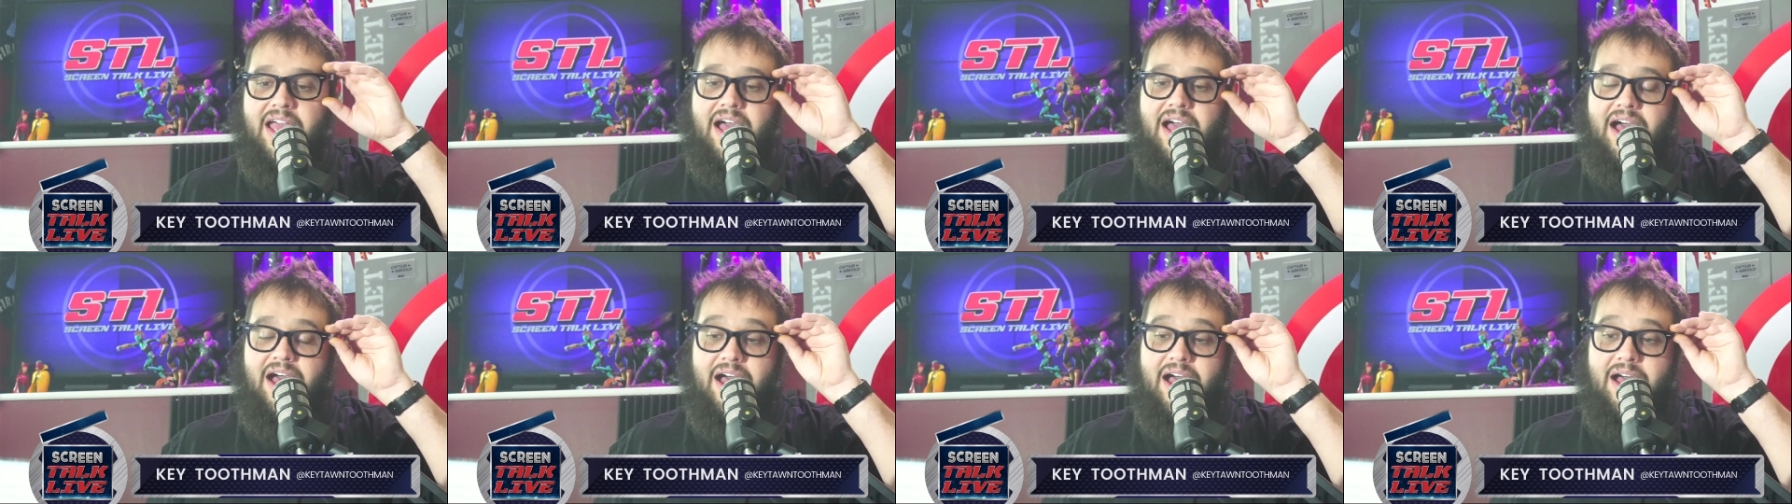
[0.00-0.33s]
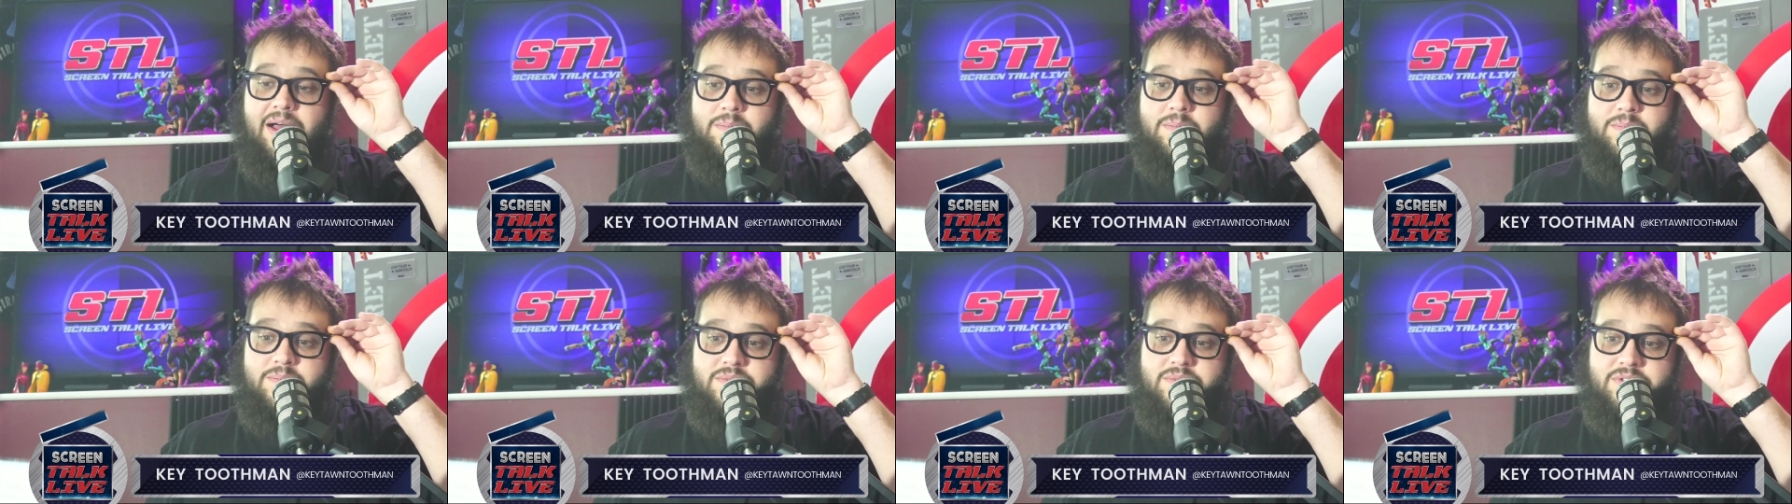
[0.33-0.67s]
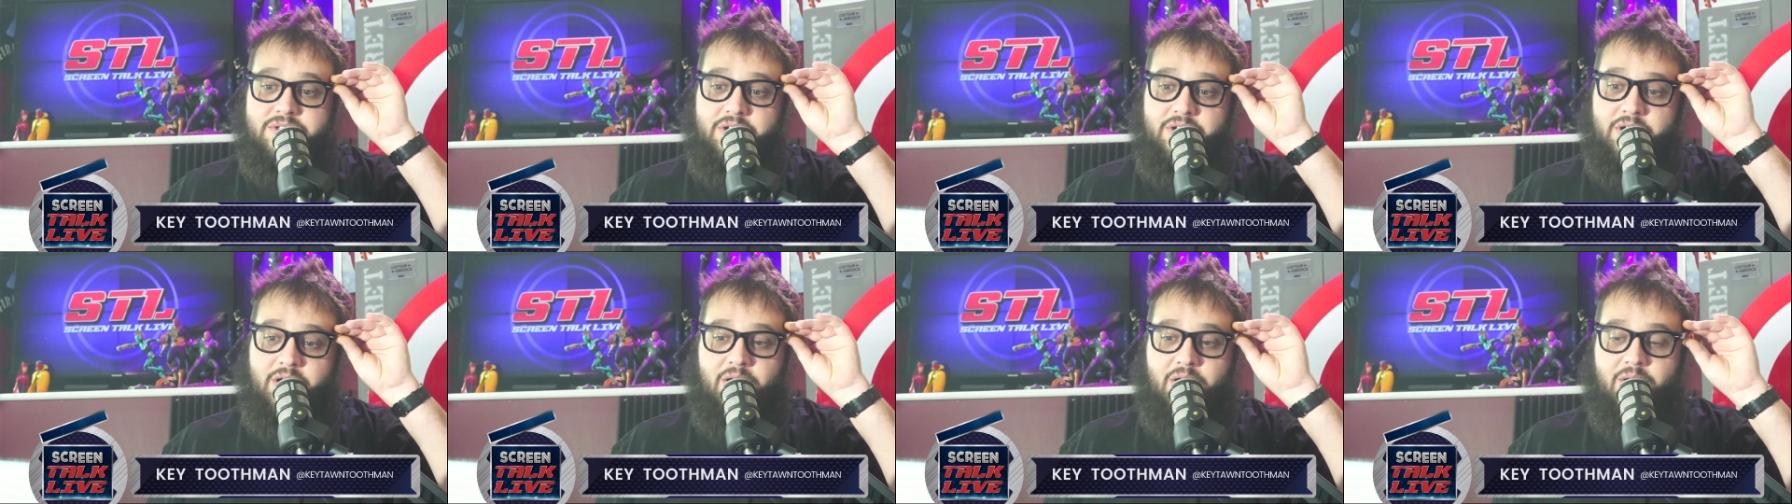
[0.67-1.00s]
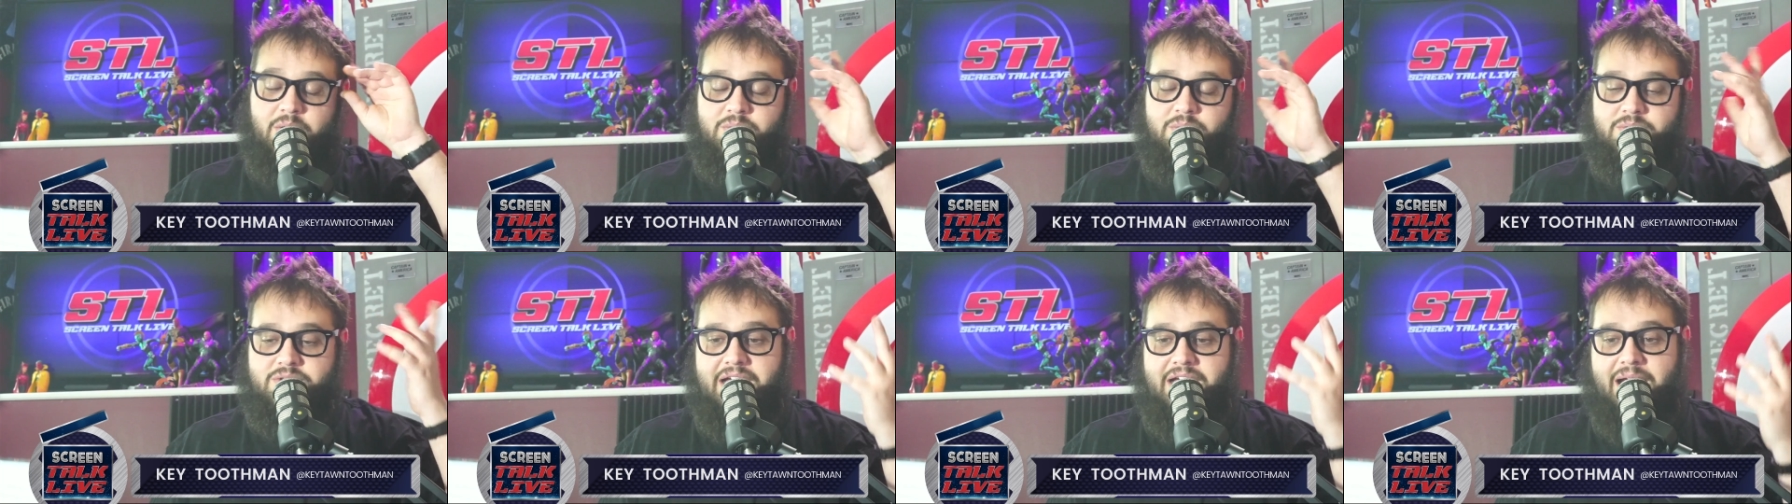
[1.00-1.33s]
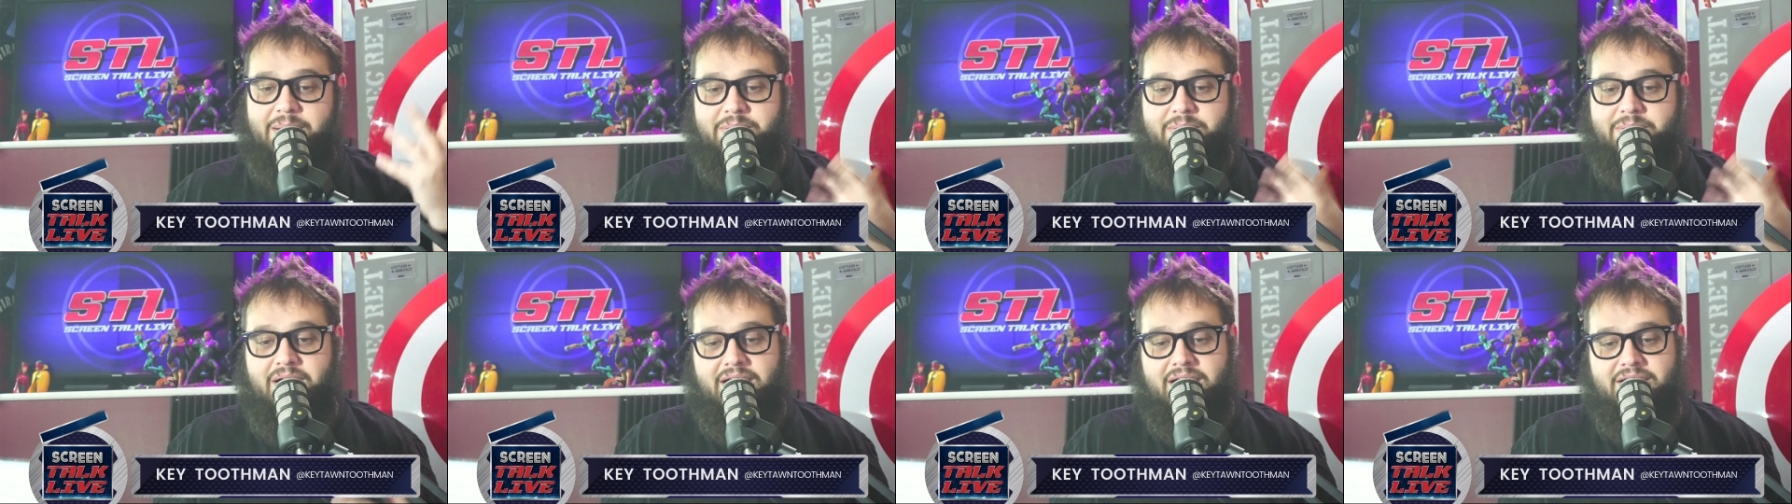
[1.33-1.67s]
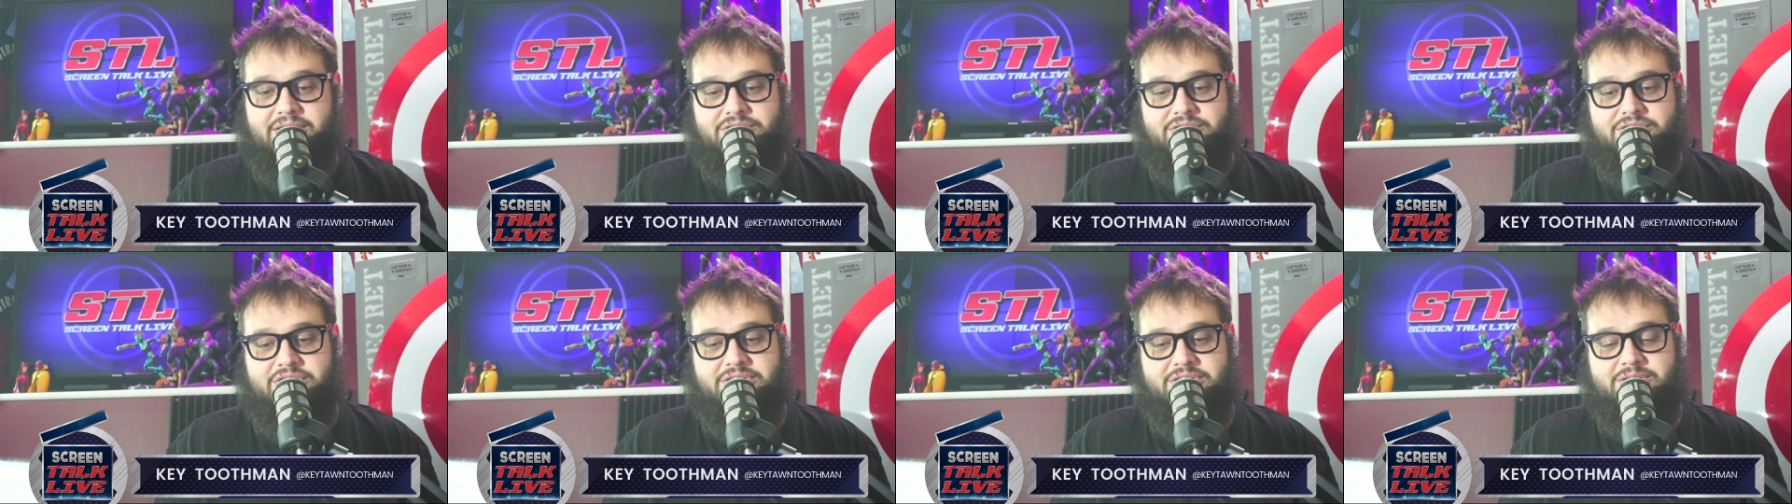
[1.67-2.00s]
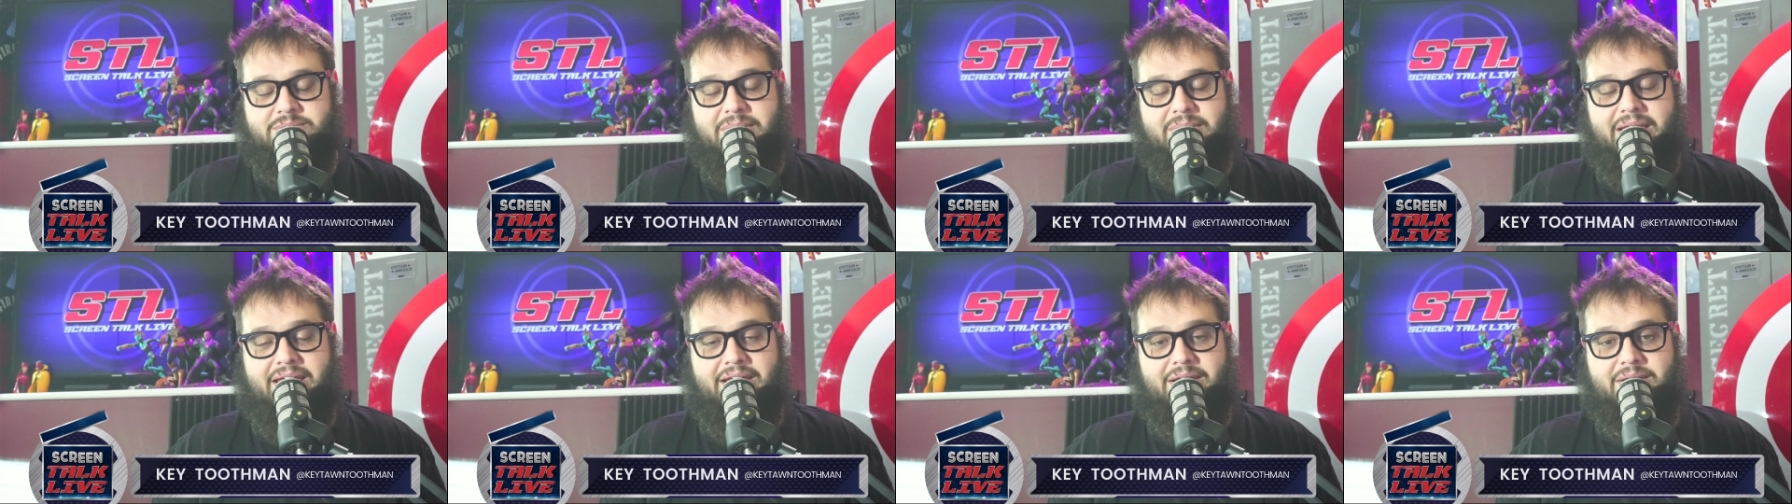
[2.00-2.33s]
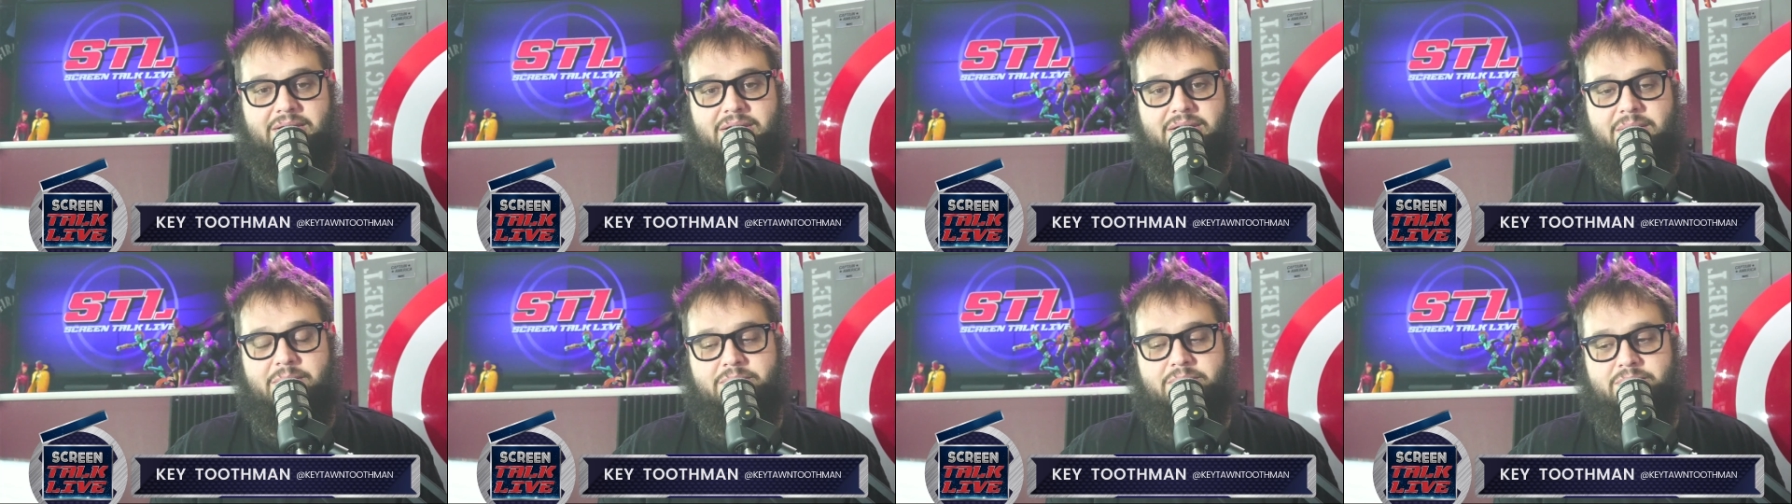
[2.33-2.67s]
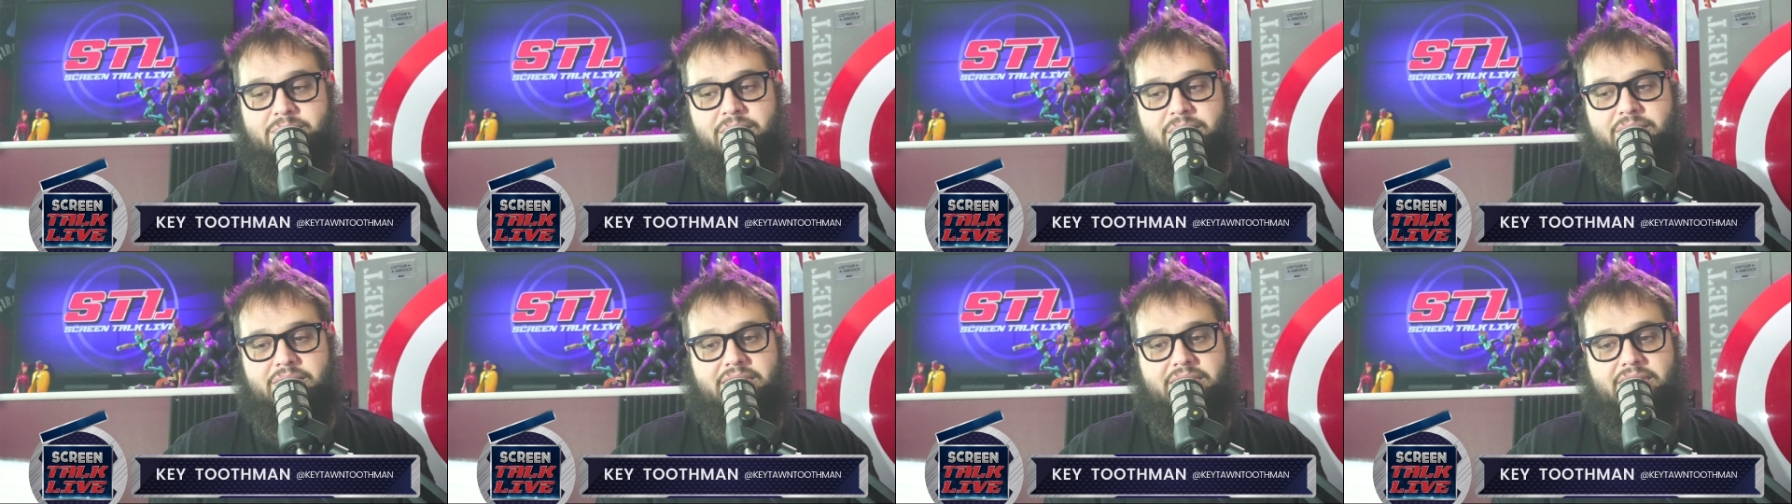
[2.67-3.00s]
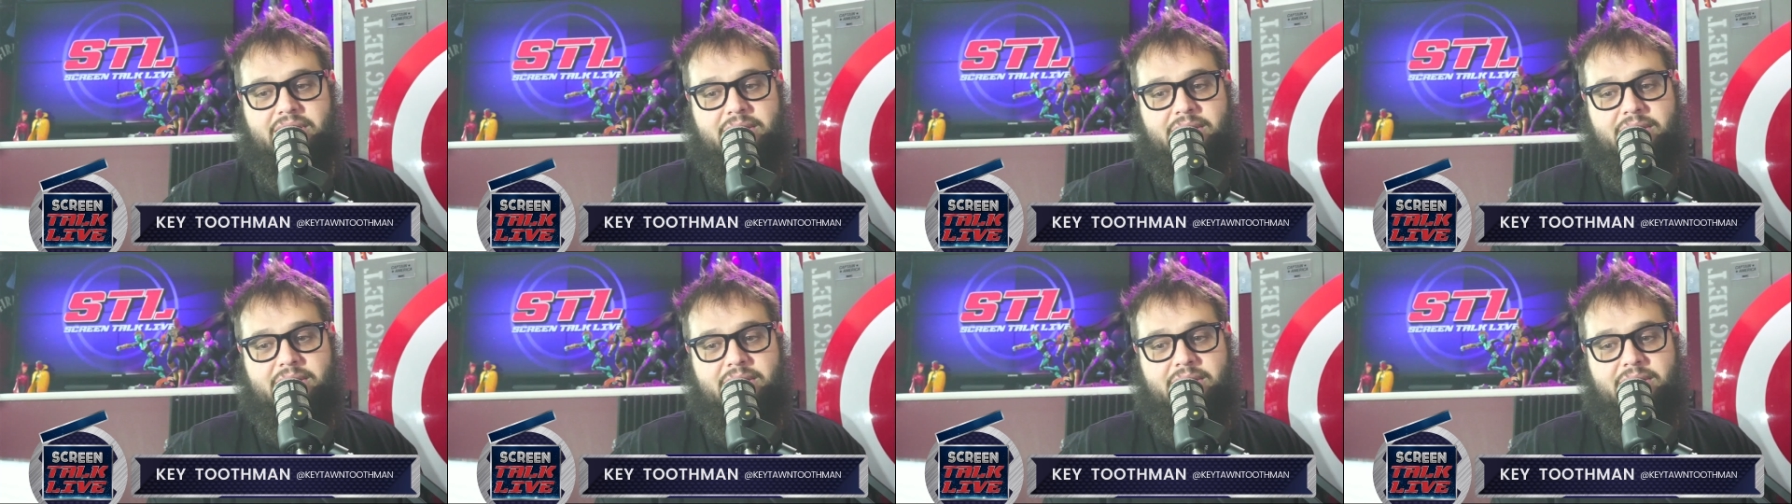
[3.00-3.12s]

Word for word: Um, you know, Top Gun just made a billion,